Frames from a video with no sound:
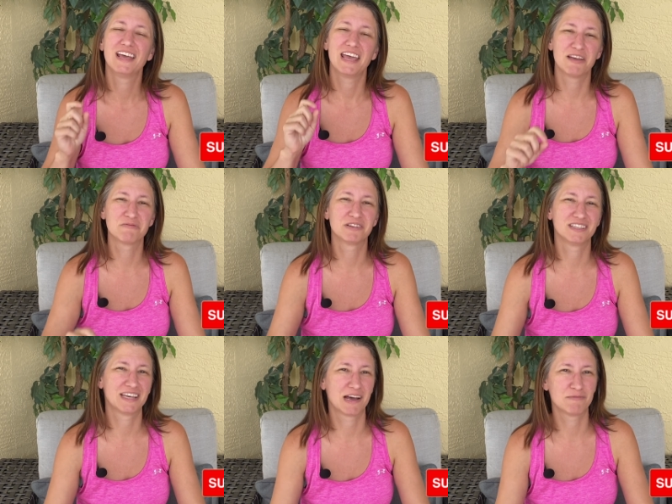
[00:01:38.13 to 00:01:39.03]
it
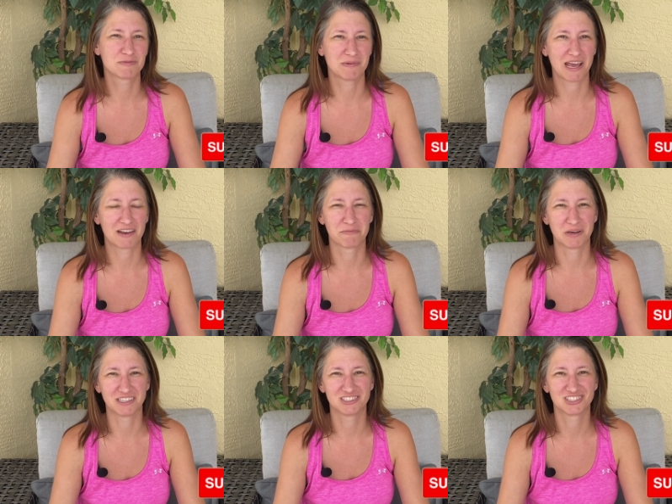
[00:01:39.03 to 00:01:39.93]
really helps me out a
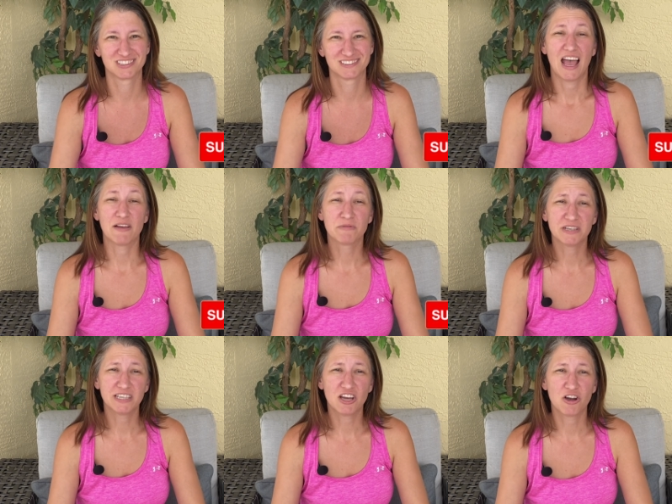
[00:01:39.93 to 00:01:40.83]
bunch. I
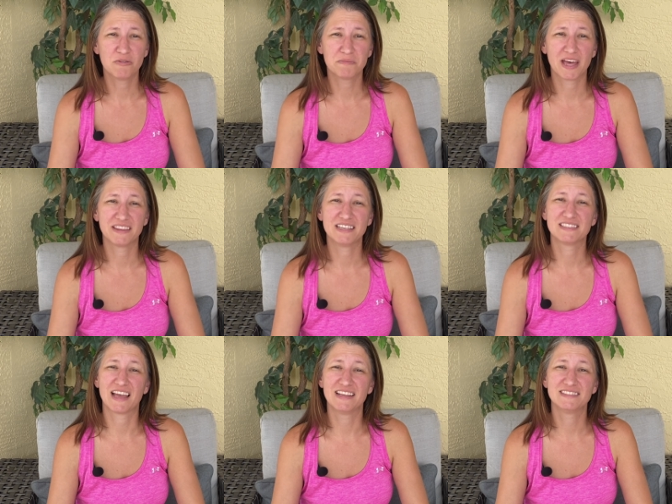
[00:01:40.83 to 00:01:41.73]
really hope that these
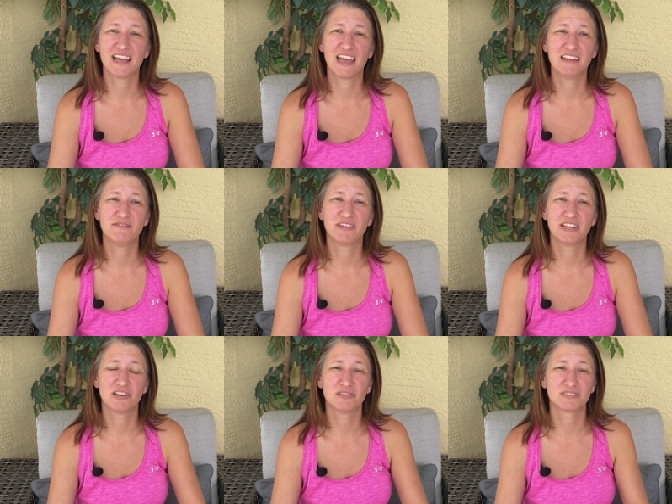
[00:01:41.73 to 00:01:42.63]
end-to-end -end
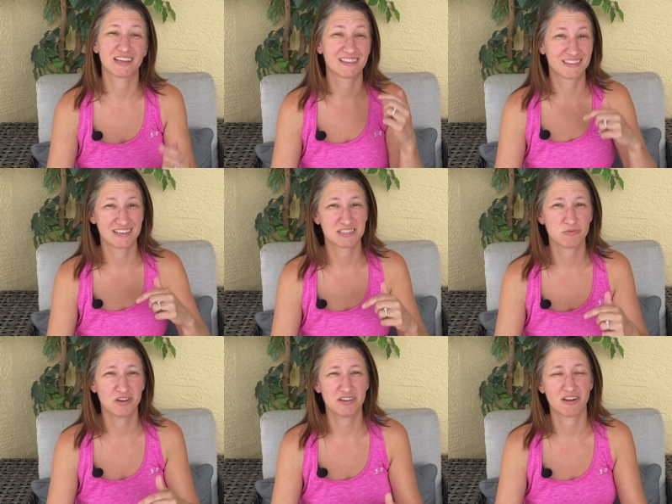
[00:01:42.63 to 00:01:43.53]
videos like this
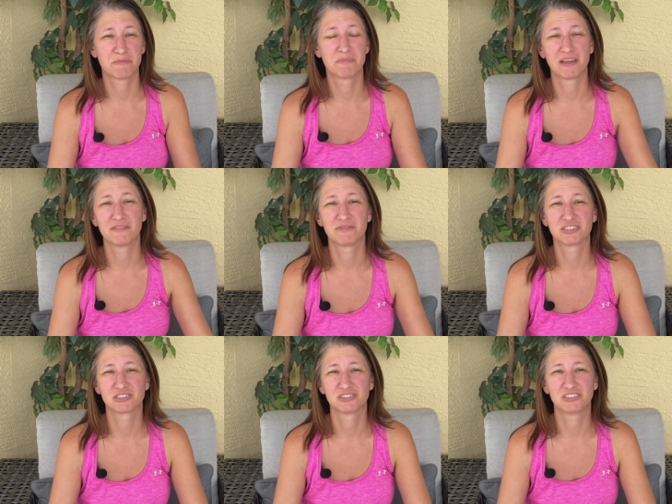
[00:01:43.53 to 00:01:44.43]
one are
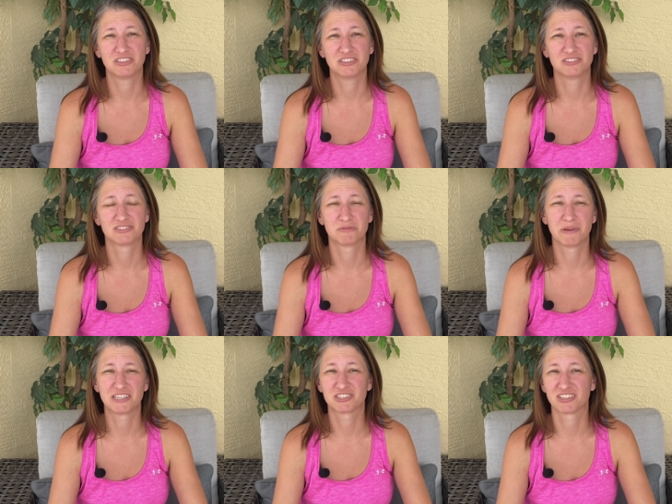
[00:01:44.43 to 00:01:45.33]
beneficial to you, so
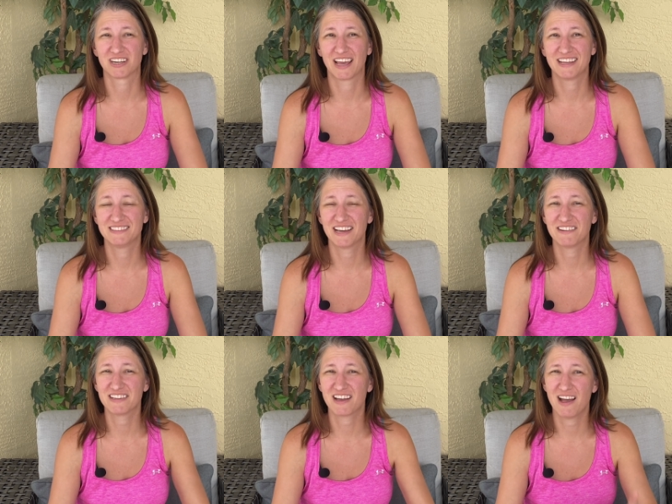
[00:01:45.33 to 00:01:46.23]
make sure to head down
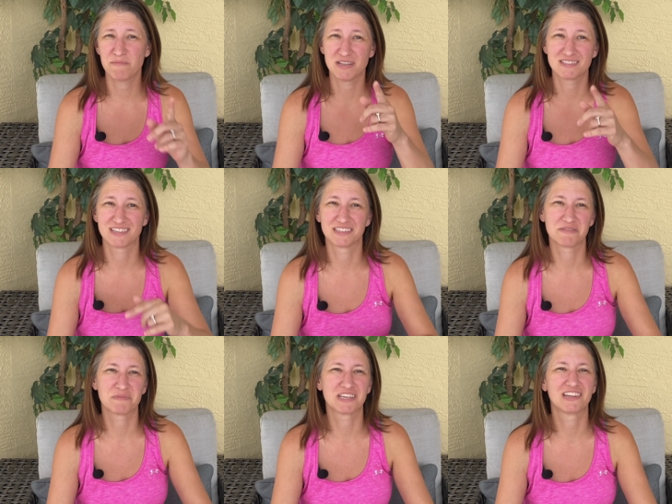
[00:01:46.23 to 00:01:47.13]
to the comments and
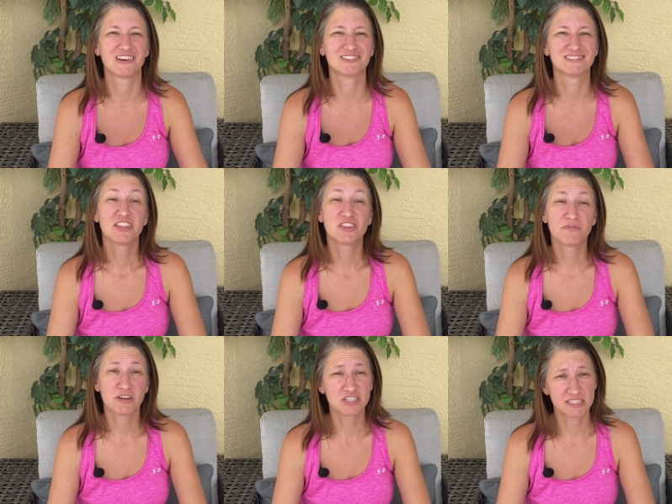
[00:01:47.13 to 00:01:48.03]
leave me a note. The
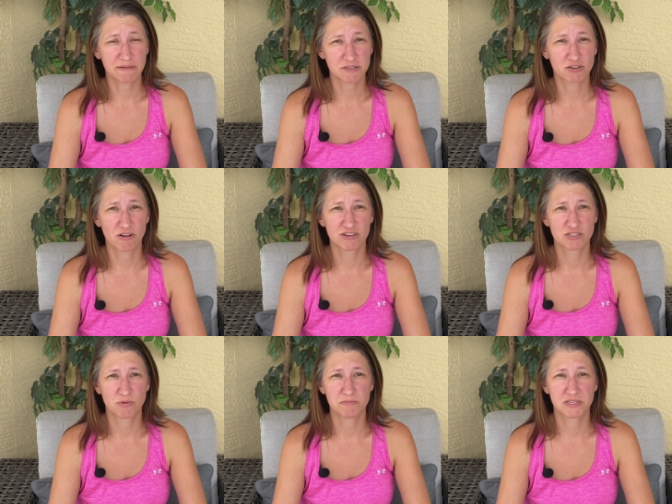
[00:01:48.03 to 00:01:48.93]
first step to growing
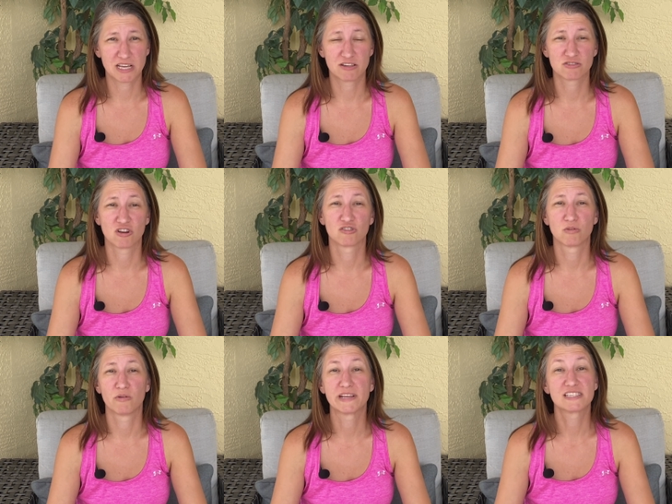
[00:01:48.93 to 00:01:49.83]
sweet potatoes are
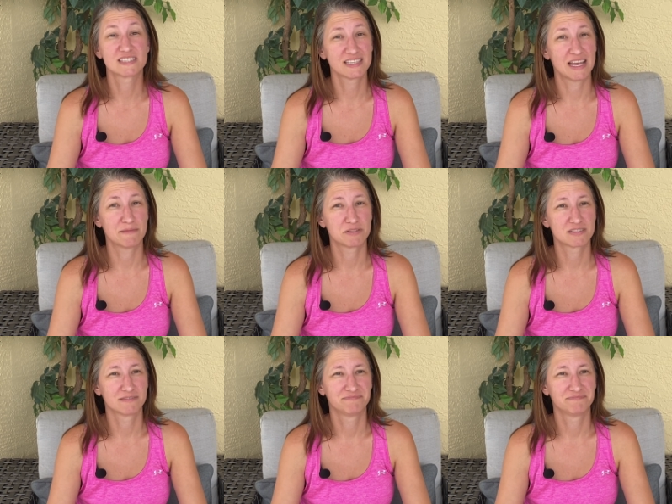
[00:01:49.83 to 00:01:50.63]
growing slips